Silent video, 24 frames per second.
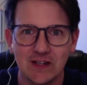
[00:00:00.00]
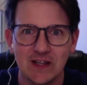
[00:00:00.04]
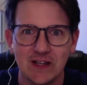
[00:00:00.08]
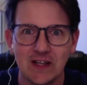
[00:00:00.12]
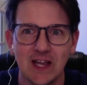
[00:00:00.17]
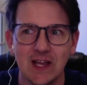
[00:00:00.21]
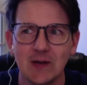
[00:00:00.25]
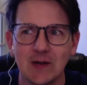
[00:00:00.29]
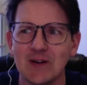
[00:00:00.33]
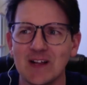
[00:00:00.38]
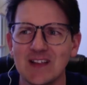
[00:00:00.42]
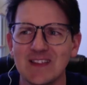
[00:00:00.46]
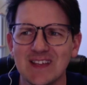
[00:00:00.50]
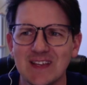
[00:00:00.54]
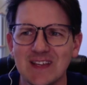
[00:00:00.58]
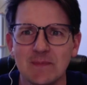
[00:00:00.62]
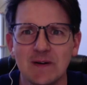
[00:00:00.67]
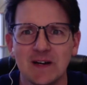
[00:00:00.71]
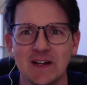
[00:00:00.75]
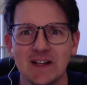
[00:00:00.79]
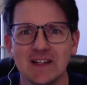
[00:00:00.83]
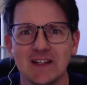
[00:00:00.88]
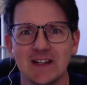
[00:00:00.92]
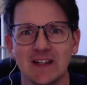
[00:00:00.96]
When I think
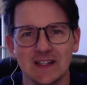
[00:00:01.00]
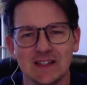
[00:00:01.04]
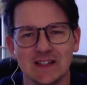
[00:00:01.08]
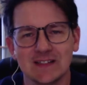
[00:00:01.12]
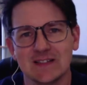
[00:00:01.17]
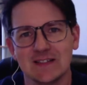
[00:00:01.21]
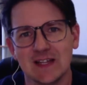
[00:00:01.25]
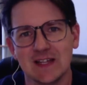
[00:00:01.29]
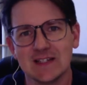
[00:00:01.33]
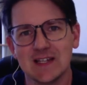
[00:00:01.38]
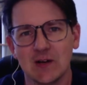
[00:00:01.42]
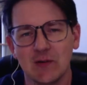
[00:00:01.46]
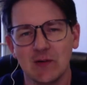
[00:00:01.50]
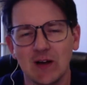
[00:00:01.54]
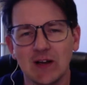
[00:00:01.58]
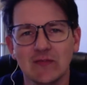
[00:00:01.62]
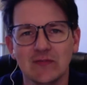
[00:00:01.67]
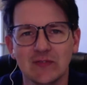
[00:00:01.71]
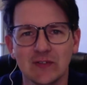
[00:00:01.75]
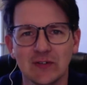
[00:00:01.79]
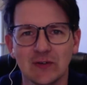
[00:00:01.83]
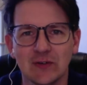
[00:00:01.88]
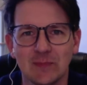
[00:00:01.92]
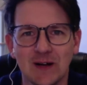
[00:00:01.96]
about it, like that's how I
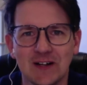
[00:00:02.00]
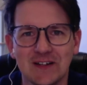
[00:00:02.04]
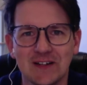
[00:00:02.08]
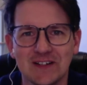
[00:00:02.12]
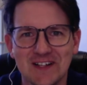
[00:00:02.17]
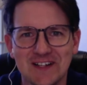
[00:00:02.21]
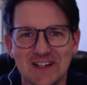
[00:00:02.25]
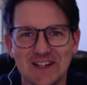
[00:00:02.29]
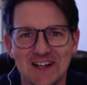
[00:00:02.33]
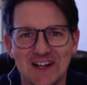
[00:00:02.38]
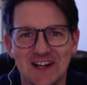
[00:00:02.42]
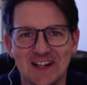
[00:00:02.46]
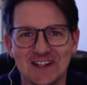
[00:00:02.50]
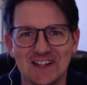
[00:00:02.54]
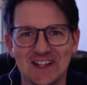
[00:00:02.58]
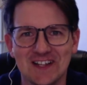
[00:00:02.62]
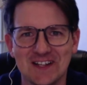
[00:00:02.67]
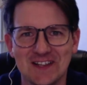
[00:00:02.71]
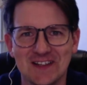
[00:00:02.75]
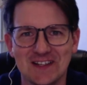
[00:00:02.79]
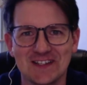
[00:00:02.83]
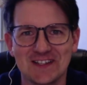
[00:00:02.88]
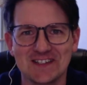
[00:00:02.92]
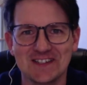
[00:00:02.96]
feel about a lot
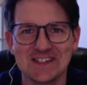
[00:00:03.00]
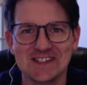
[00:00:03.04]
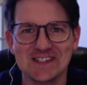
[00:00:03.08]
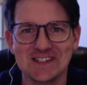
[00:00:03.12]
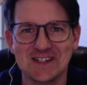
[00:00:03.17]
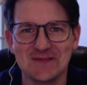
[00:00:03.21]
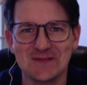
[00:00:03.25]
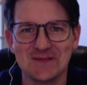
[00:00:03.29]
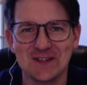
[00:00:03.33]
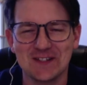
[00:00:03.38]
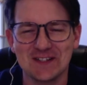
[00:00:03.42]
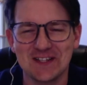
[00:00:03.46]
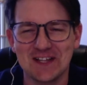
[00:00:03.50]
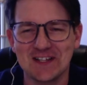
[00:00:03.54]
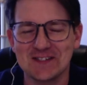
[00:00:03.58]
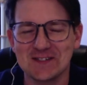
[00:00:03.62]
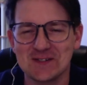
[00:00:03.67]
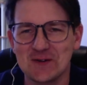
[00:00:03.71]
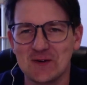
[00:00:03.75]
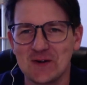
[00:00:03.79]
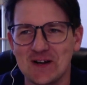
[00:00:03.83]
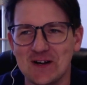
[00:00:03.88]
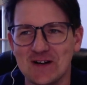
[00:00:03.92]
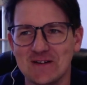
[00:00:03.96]
of things and stuff like that.
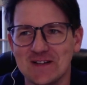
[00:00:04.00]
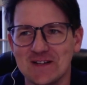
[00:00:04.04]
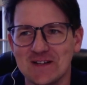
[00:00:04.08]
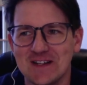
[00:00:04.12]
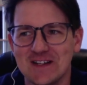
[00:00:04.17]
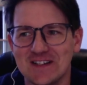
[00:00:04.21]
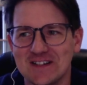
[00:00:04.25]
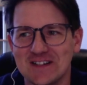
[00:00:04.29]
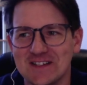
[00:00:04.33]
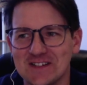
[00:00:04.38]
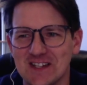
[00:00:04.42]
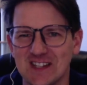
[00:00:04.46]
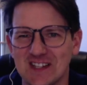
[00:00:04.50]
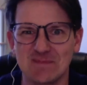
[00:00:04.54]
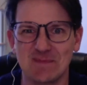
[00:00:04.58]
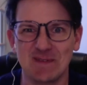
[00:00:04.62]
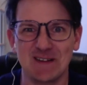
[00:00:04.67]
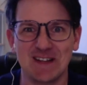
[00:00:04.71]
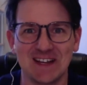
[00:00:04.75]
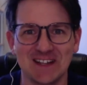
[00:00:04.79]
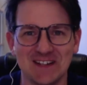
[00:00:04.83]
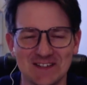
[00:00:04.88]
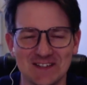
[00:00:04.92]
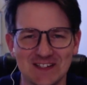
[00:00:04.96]
So that's been
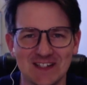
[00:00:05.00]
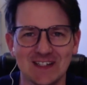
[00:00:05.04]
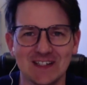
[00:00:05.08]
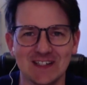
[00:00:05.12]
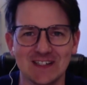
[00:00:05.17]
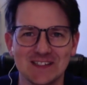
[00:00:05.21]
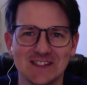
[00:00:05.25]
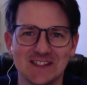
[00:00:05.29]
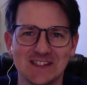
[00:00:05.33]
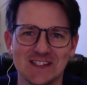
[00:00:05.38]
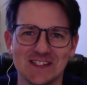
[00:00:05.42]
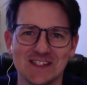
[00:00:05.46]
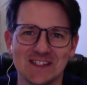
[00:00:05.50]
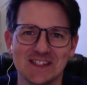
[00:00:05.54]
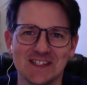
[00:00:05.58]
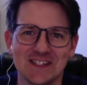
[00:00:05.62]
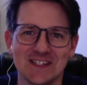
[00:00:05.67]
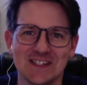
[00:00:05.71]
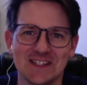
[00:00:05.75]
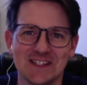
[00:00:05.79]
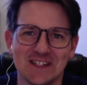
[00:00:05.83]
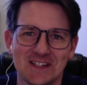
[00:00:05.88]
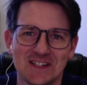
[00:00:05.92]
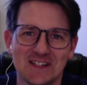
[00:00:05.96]
kind of neat to
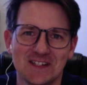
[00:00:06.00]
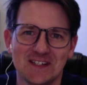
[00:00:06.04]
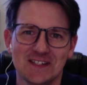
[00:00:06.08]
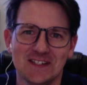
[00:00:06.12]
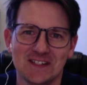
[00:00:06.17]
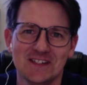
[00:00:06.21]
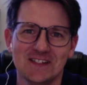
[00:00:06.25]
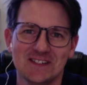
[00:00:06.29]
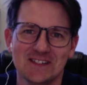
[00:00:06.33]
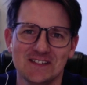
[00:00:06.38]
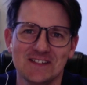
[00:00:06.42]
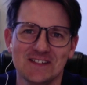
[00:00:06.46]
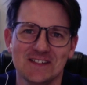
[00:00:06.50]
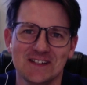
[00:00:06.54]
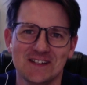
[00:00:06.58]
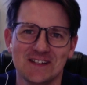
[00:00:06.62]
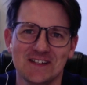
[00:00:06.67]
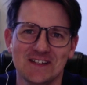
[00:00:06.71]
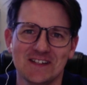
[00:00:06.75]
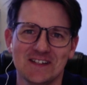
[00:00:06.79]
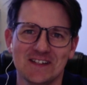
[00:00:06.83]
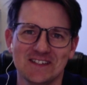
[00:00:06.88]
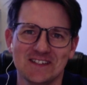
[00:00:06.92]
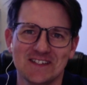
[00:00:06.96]
see
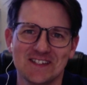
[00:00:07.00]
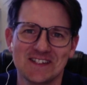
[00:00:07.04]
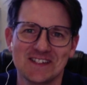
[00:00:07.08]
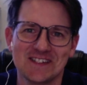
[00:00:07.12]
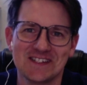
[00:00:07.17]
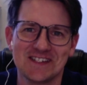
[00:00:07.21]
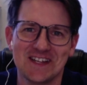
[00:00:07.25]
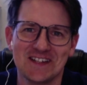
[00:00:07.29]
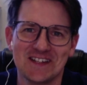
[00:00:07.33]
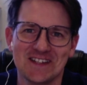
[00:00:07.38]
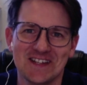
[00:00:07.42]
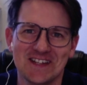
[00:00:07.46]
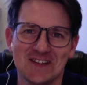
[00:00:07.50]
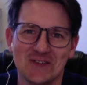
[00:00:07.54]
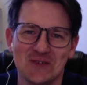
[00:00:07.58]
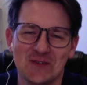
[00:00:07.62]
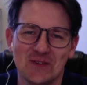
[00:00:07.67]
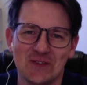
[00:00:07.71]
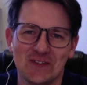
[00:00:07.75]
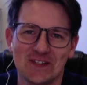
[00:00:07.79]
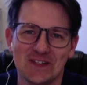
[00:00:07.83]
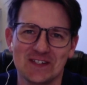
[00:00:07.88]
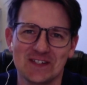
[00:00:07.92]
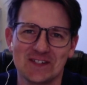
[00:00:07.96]
how that whole
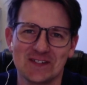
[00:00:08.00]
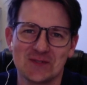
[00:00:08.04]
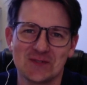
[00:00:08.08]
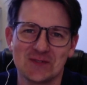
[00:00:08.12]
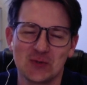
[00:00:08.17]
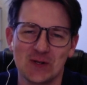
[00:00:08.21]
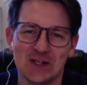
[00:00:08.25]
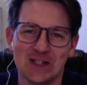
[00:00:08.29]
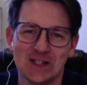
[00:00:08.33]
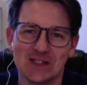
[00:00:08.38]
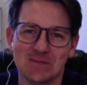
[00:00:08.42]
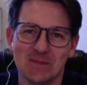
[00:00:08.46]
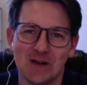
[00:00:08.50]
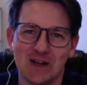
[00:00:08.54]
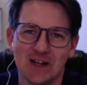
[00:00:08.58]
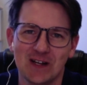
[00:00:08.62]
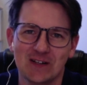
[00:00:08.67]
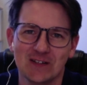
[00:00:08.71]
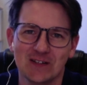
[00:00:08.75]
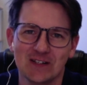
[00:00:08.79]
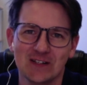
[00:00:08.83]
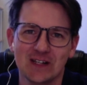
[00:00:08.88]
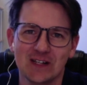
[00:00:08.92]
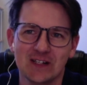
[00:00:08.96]
thing's
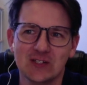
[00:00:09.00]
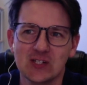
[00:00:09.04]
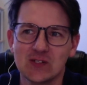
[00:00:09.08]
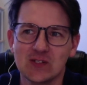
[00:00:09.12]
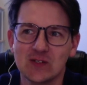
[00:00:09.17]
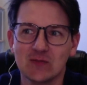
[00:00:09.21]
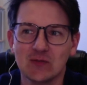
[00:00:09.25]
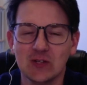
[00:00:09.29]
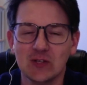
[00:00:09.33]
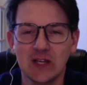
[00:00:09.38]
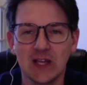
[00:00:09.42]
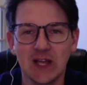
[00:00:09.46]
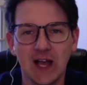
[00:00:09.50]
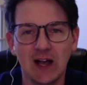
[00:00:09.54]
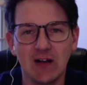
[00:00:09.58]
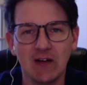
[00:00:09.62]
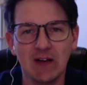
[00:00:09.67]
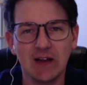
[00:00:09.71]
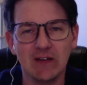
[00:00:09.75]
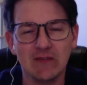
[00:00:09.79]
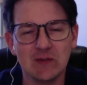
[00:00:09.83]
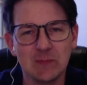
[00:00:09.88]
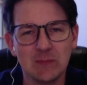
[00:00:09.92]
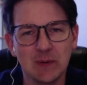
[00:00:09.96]
transpired, and just really how
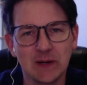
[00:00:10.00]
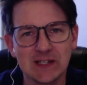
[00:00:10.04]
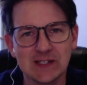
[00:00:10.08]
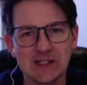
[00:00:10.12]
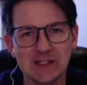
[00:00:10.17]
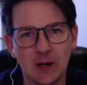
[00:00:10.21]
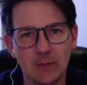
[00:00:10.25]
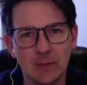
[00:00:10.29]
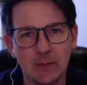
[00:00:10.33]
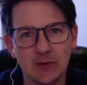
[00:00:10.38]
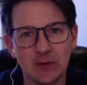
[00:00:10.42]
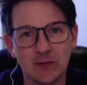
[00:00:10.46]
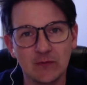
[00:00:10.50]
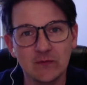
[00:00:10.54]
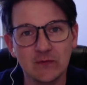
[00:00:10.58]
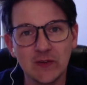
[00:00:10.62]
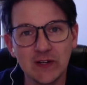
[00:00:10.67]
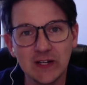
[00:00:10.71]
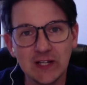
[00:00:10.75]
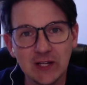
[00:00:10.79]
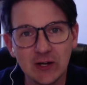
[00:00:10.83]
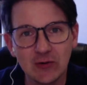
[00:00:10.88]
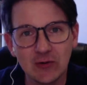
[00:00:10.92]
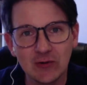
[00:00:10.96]
everybody's up their
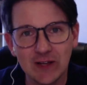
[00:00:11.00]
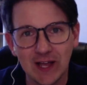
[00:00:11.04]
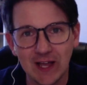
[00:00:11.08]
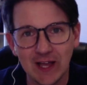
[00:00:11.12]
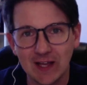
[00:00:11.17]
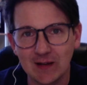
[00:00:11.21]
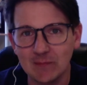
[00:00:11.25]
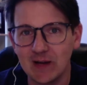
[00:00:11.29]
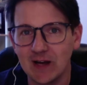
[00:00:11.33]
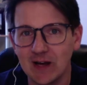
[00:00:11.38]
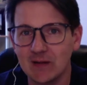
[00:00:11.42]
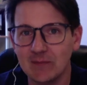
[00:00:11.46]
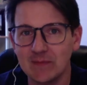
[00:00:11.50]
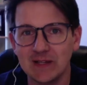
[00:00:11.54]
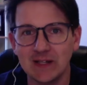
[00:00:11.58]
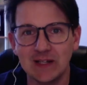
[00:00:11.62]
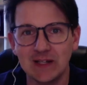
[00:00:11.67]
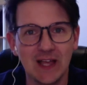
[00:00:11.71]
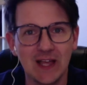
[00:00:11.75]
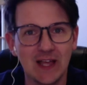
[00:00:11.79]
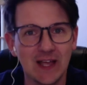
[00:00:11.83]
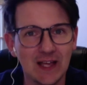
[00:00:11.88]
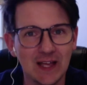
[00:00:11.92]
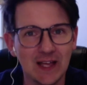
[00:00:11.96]
video game. I
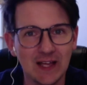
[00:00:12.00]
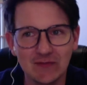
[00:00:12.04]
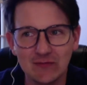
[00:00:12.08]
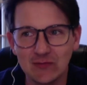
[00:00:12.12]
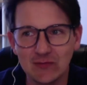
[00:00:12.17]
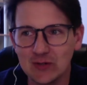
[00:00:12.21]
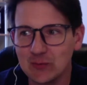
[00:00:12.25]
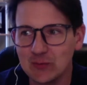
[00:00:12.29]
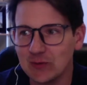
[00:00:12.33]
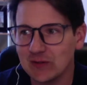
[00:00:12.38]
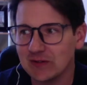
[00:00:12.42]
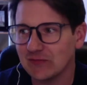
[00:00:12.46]
mean, everyone